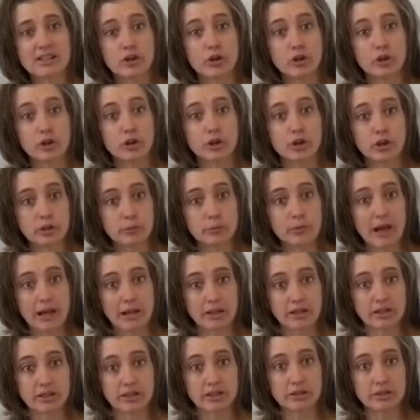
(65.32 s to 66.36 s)
the good
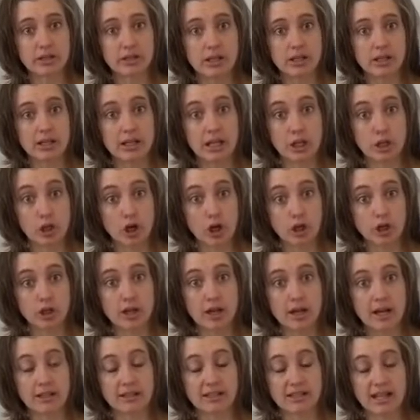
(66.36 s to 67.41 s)
bacteria in our
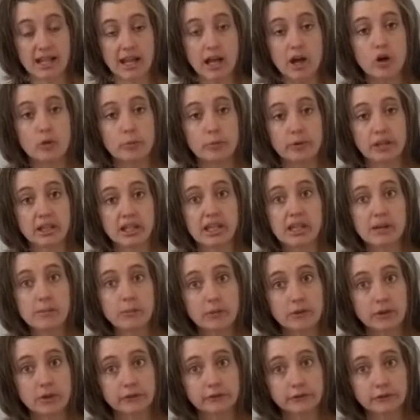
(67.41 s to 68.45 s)
gut to help
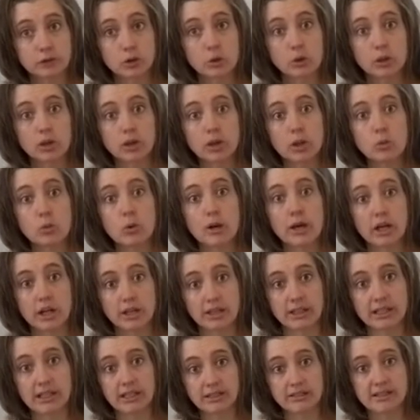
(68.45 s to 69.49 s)
keep the flora where
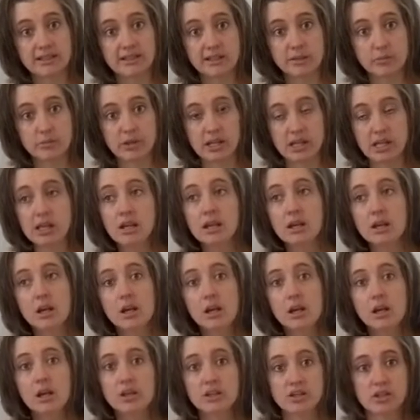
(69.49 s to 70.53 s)
it needs to be.
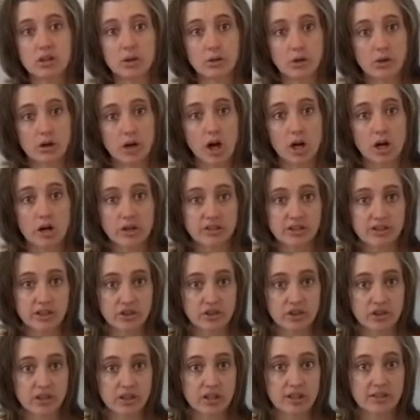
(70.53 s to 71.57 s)
So there are
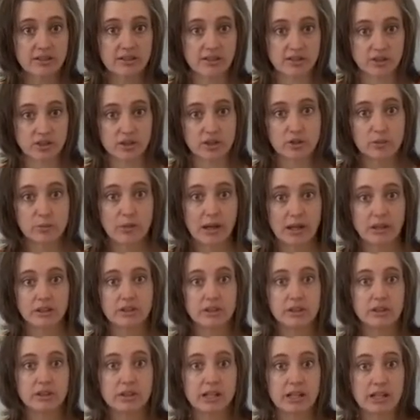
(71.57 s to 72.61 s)
such things as good
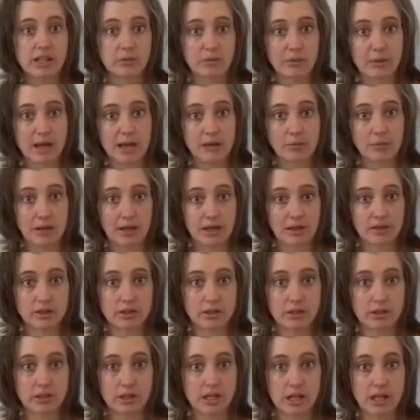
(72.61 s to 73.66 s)
bacteria and bad
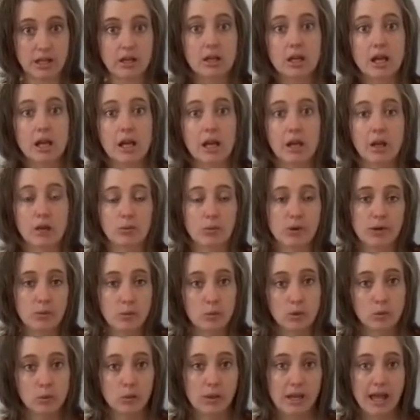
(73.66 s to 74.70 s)
bacteria. And
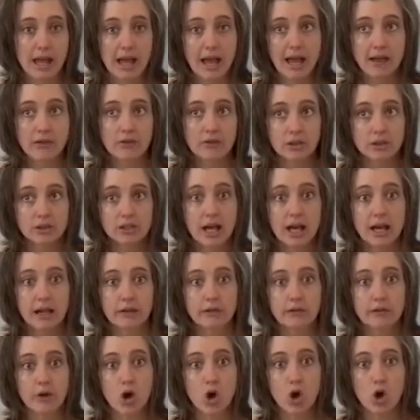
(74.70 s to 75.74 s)
when we have a lot
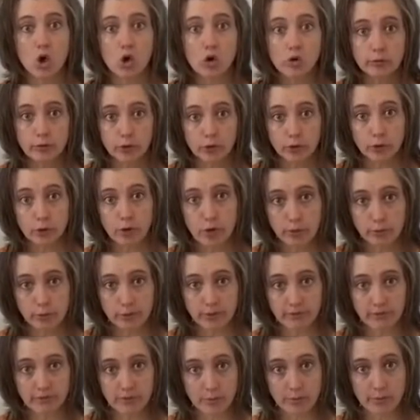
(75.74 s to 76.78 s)
of
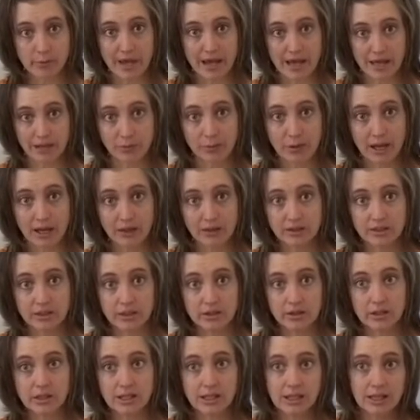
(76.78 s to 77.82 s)
overgrowth of the bad
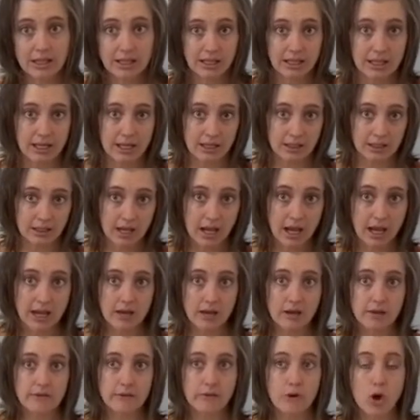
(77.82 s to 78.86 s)
bacteria and it
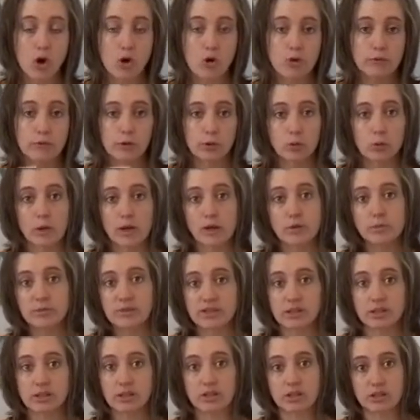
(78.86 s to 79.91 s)
kind of
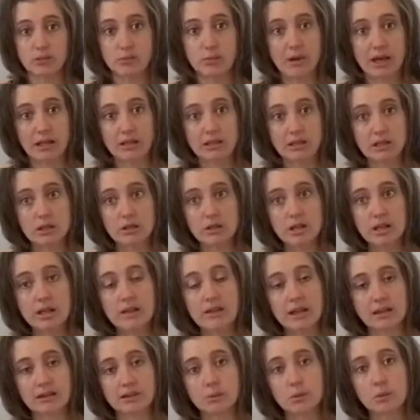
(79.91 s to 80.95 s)
overwhelms the good bacteria,
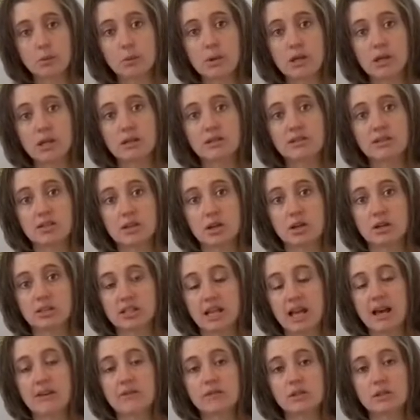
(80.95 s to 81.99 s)
that's when we can start to
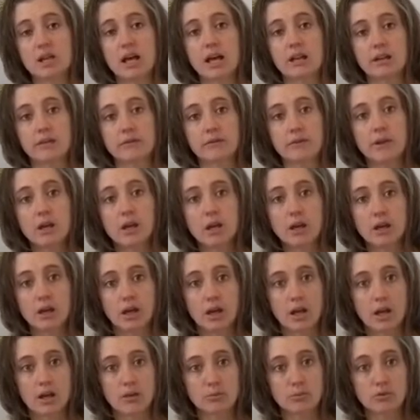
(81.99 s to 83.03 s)
have a lot of
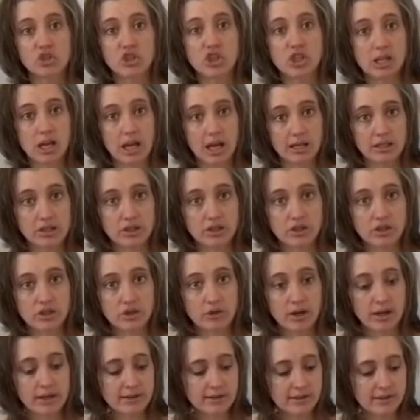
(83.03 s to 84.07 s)
GI
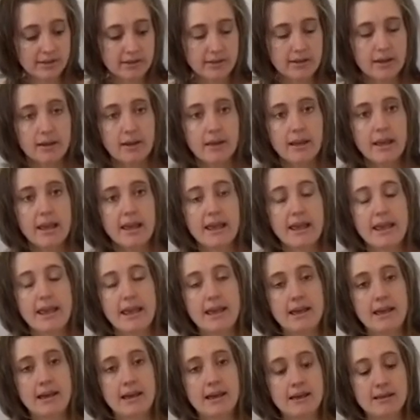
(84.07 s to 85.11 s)
distress.
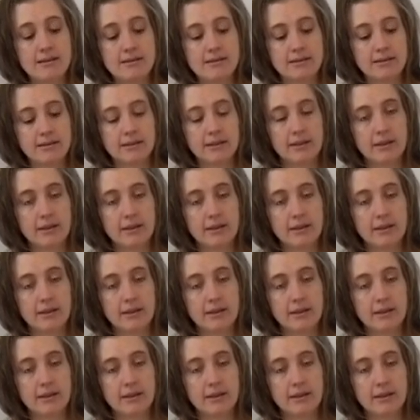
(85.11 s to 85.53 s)
And